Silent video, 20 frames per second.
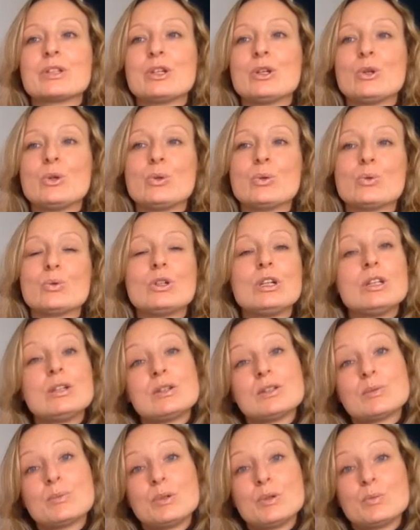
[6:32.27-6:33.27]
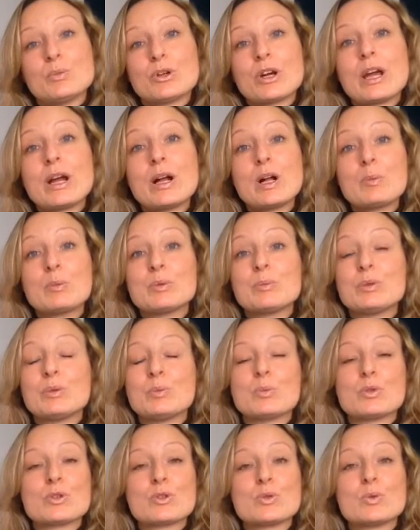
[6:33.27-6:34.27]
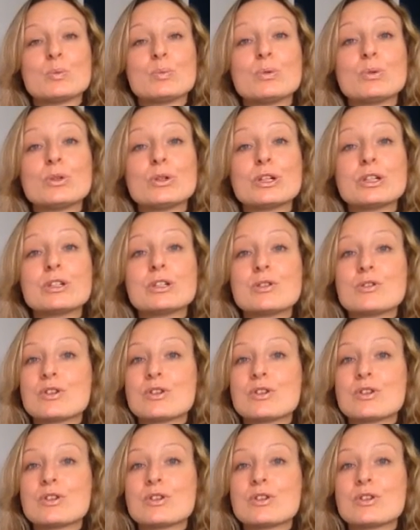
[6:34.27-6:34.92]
you need a bit more help, a bit more support,